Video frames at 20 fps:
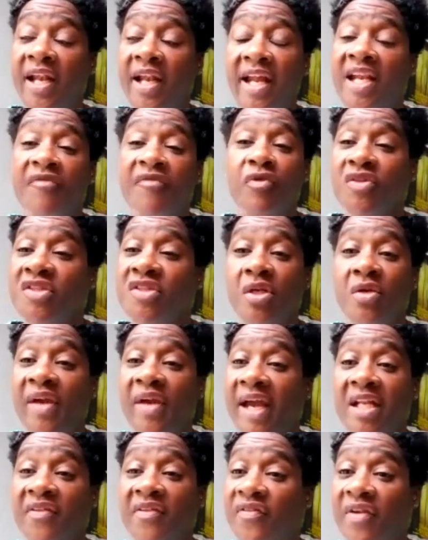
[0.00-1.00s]
level 2
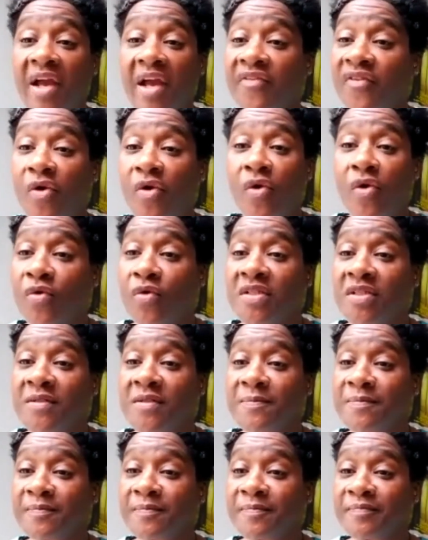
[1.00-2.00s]
end of life course,
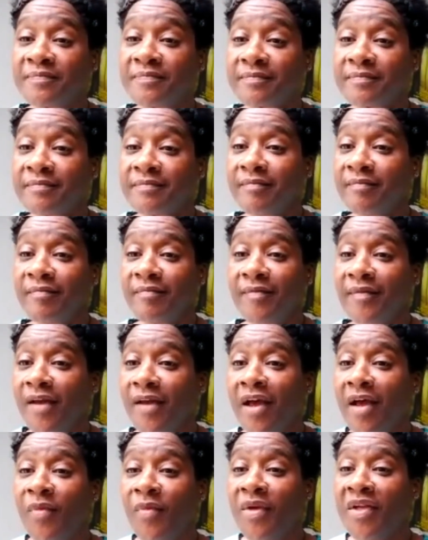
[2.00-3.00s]

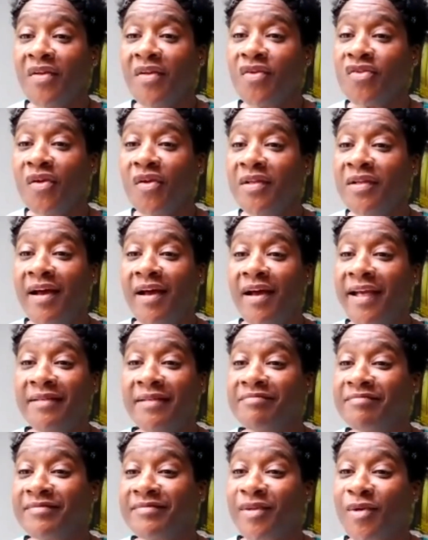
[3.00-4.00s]
one of those
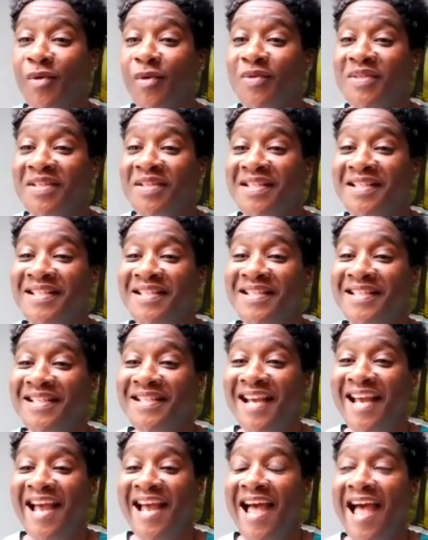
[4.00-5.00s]
online courses.
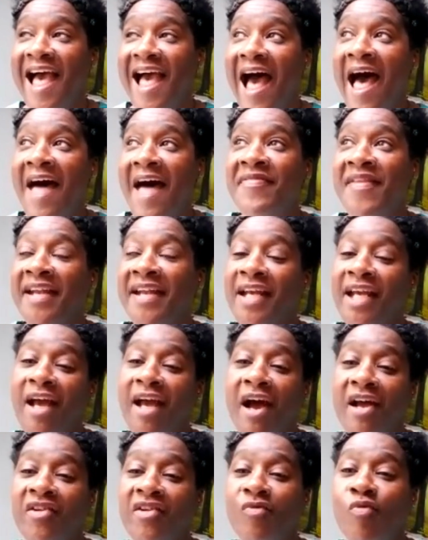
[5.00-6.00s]
And then it
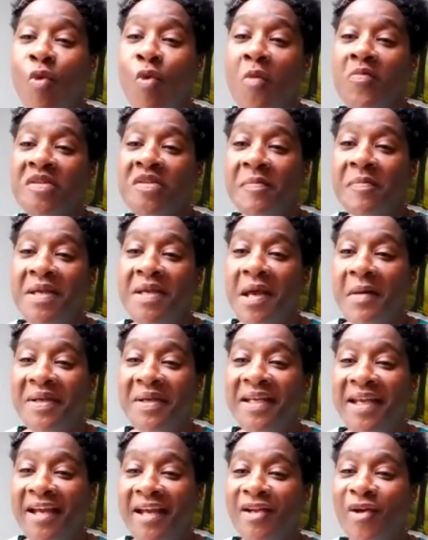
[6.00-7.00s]
kind of warmed me up
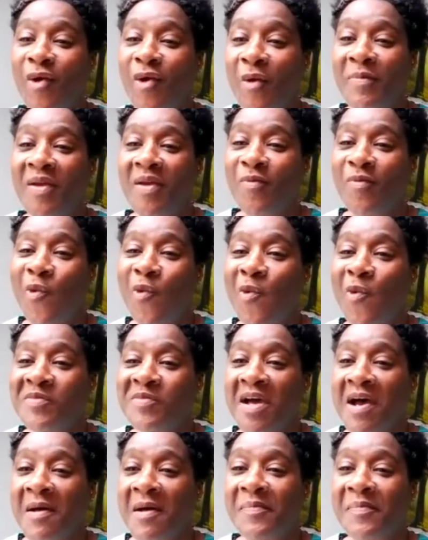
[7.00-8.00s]
again. I got a bit
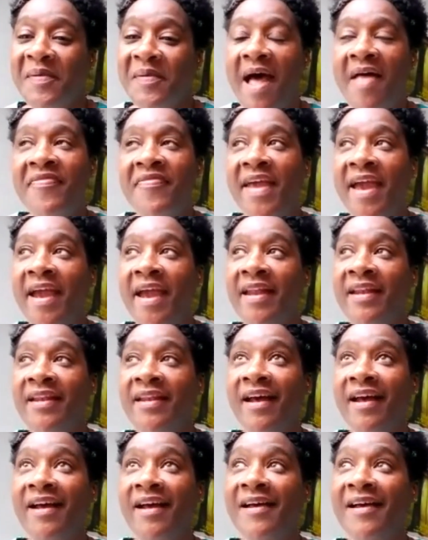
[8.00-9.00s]
warmed up. And
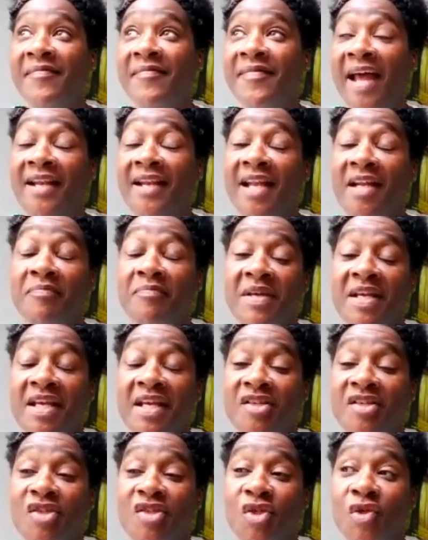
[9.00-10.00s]
then that led me
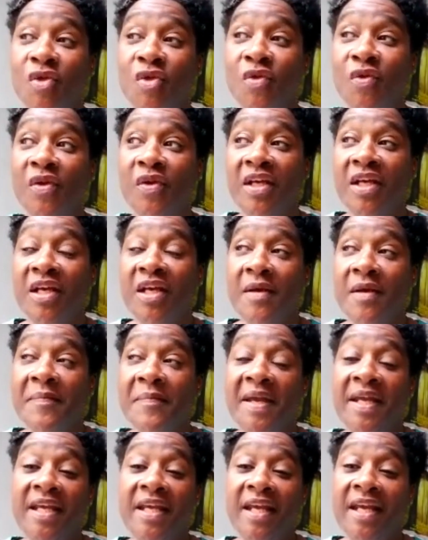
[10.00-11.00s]
into
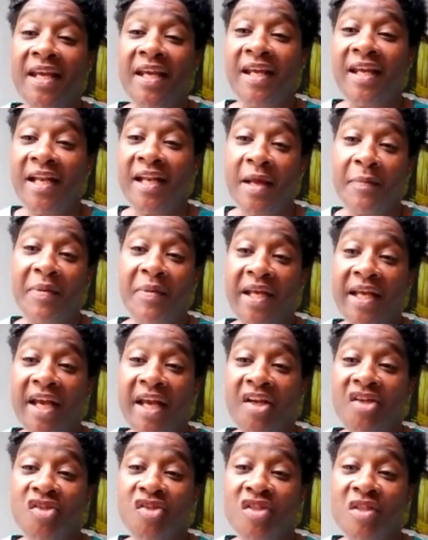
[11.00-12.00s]
making an
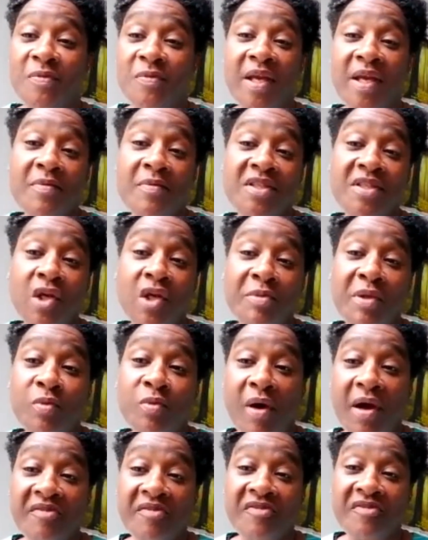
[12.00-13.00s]
application to become a soul
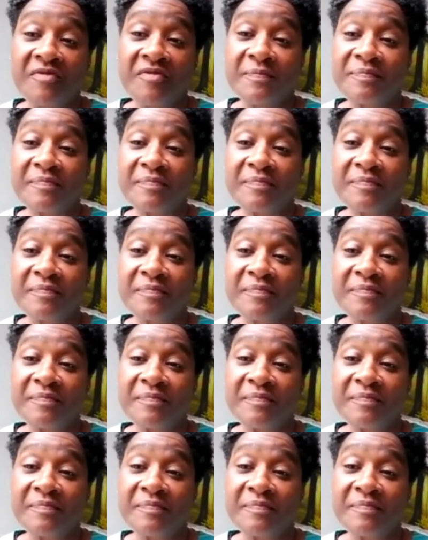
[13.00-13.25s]
midwife.